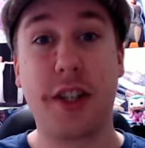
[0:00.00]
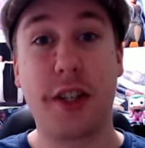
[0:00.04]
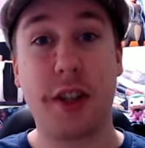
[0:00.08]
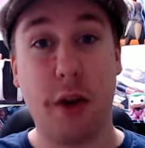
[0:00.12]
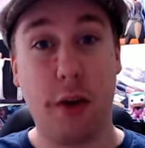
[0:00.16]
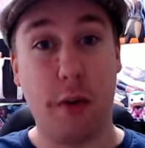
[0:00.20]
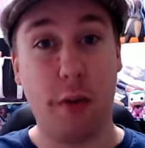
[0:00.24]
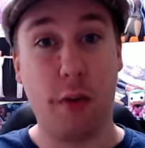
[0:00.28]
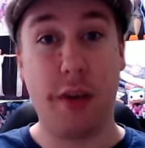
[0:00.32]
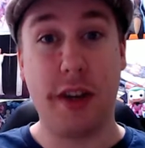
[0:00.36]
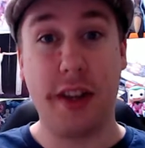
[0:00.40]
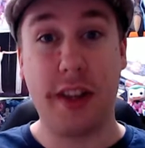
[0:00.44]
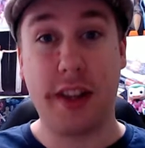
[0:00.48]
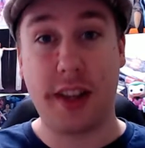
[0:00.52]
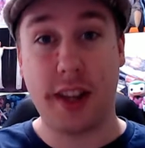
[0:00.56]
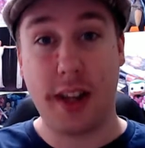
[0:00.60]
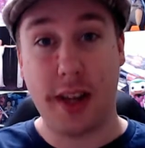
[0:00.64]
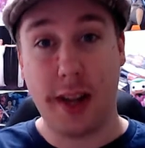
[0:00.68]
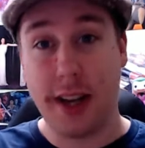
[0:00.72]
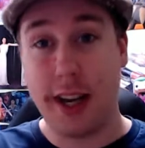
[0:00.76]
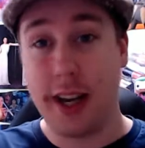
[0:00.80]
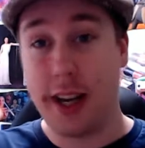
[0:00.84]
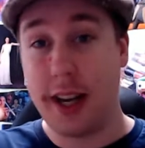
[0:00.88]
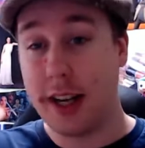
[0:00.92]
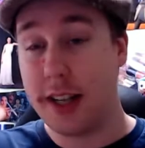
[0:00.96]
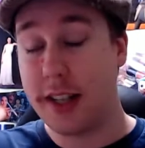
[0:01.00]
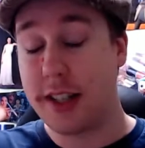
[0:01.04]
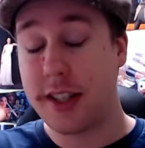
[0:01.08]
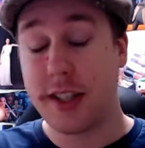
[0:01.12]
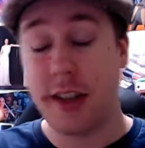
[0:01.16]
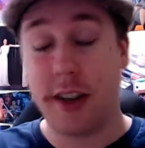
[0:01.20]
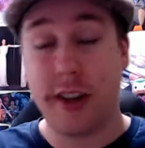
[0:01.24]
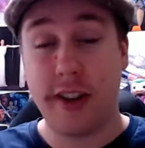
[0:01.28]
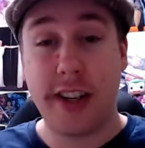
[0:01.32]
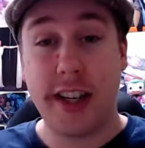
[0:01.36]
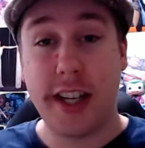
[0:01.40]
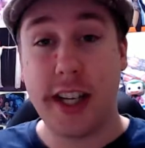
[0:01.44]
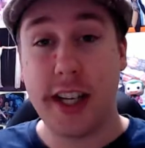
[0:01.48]
with
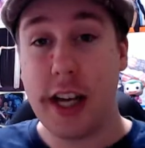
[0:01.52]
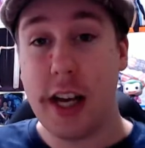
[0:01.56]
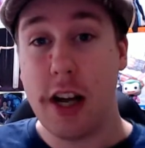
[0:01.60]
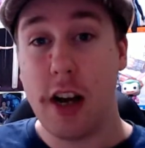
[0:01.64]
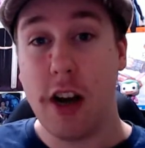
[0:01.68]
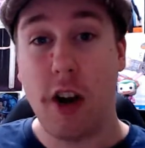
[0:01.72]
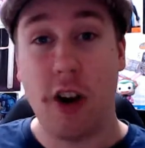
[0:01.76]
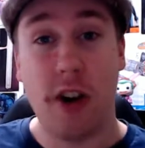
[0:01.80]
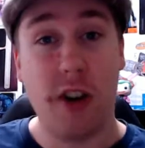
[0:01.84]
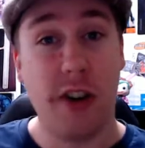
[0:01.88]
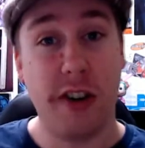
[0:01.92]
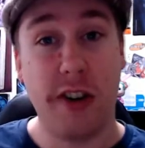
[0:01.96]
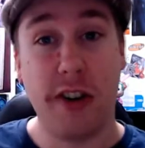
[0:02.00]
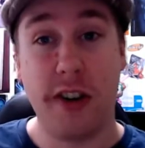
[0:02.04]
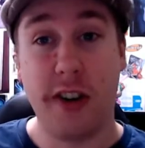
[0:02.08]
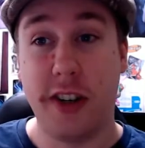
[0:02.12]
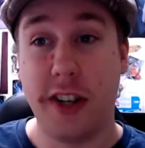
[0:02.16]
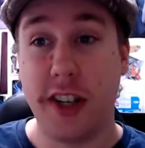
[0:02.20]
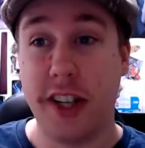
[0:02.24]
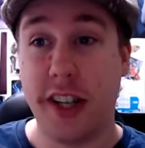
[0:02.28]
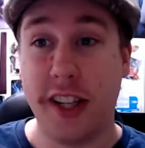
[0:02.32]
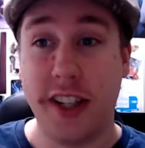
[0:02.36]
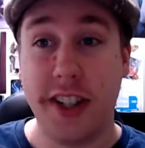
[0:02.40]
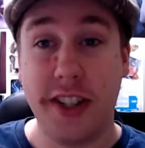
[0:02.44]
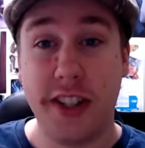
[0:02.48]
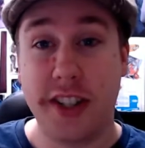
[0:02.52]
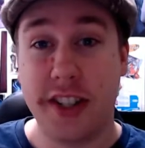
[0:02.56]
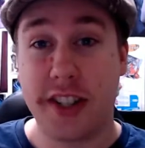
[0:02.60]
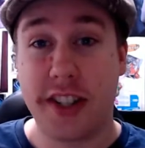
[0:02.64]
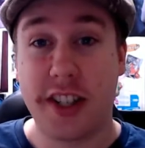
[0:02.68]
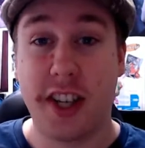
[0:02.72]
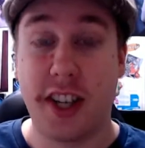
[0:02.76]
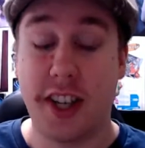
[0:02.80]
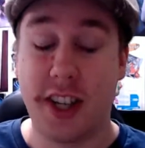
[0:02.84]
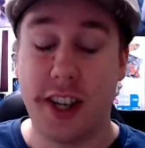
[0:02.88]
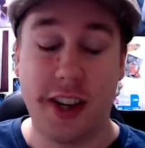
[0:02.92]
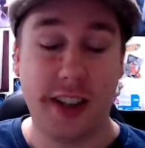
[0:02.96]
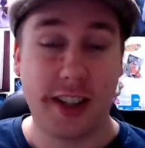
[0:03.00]
Sony, or are you just
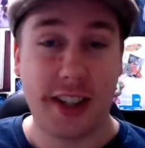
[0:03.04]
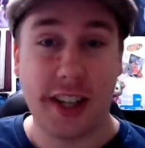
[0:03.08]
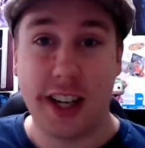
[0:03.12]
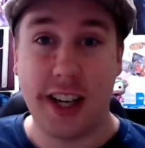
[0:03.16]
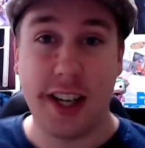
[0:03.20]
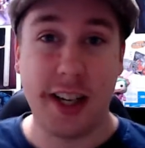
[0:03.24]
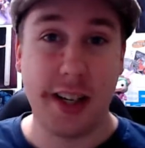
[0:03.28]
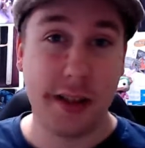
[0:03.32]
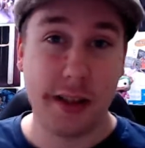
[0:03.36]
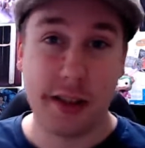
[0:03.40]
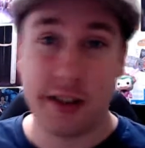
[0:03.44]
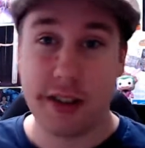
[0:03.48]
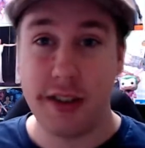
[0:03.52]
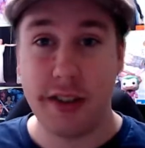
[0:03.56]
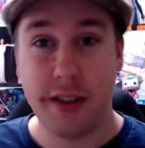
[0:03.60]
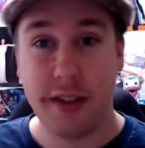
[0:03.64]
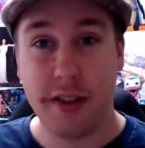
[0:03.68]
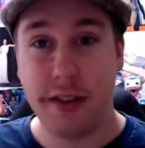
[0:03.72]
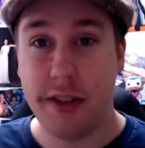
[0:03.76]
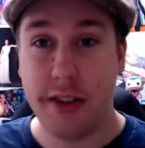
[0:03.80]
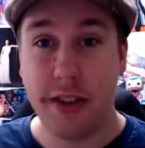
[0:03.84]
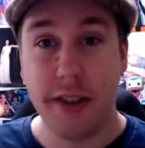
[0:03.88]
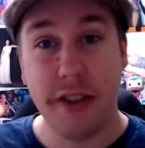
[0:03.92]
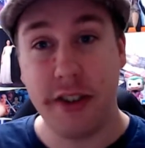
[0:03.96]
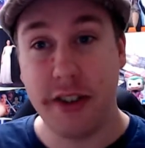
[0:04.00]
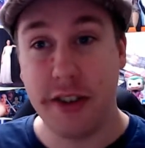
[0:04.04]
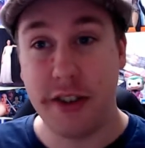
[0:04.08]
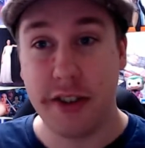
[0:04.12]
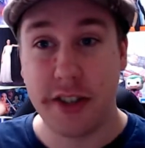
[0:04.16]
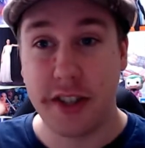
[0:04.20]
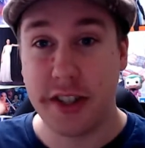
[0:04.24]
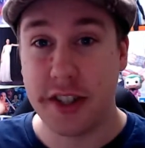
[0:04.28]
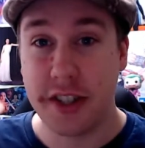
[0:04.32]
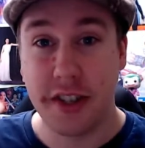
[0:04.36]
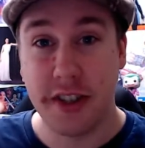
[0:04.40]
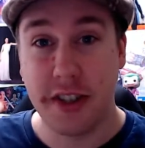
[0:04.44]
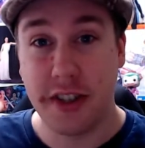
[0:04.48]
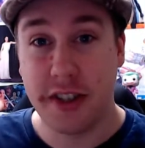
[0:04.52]
like, okay, new news
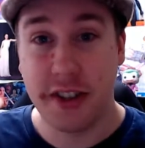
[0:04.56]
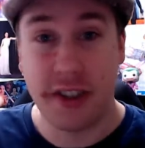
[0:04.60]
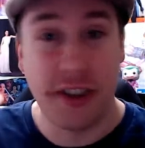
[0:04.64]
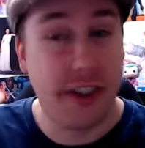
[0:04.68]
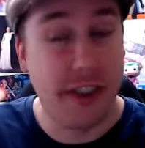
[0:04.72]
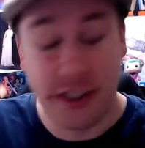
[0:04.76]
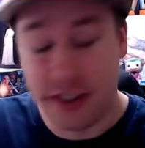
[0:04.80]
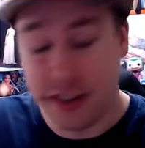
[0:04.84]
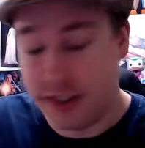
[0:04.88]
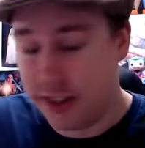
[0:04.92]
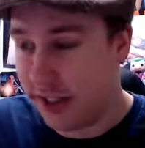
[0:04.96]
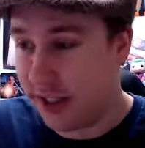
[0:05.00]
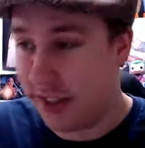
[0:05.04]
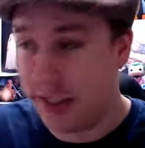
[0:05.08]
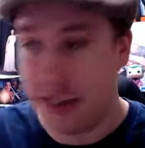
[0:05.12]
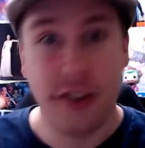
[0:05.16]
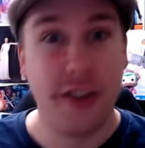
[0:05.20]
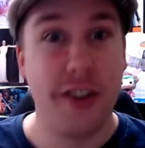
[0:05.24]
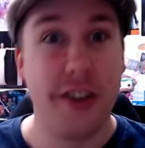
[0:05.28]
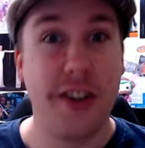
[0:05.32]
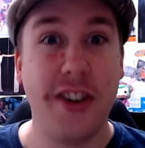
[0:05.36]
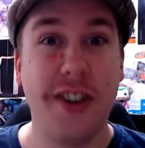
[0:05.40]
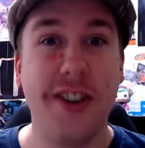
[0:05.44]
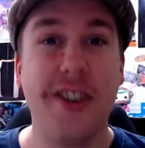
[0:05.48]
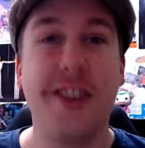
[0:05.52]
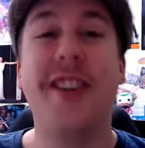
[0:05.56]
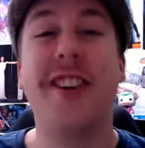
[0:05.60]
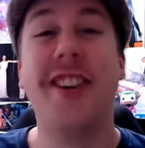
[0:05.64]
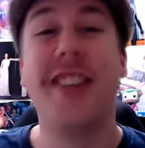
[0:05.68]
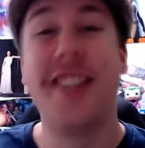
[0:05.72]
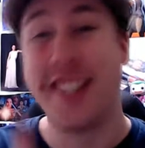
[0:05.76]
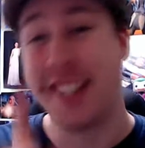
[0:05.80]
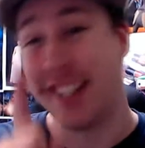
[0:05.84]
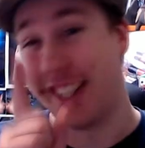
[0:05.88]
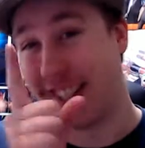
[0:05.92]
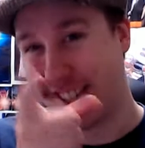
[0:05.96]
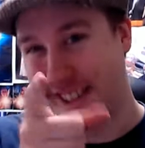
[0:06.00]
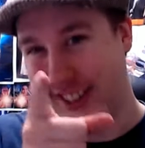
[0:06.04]
is new news, or new news
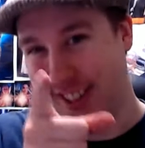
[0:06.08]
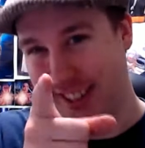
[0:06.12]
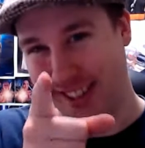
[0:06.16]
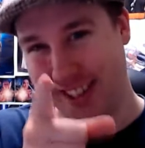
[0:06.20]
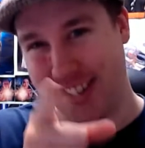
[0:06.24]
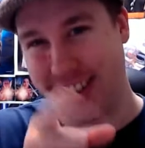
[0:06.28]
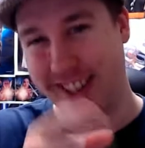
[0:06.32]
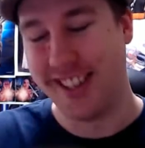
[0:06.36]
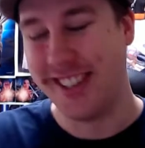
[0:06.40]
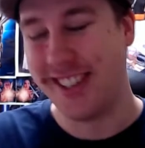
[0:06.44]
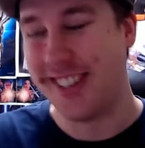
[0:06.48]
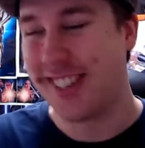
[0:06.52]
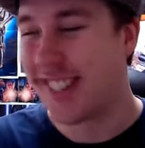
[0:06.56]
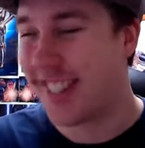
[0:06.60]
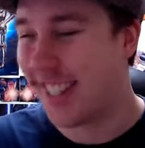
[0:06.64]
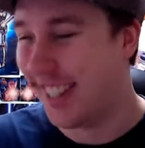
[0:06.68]
is good news?